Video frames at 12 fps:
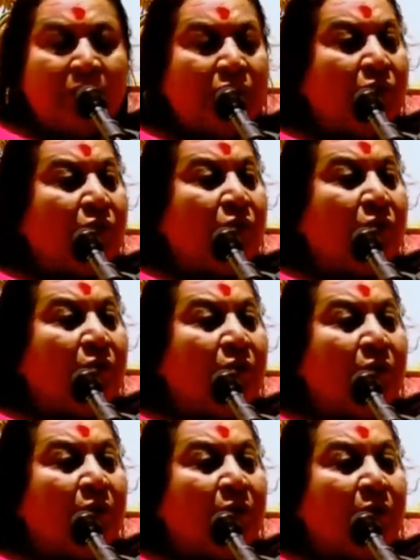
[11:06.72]
So,
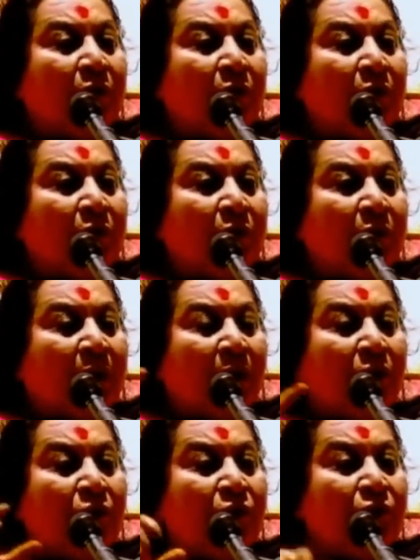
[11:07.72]

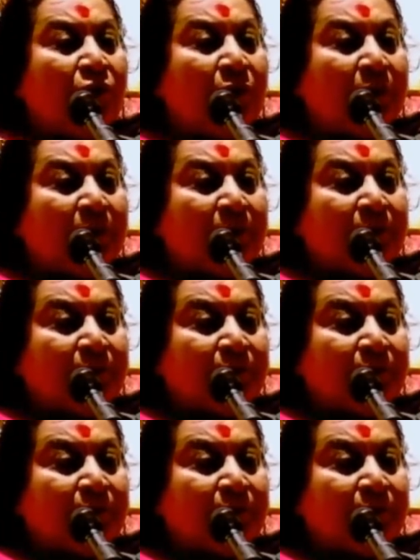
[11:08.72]
how do you do it?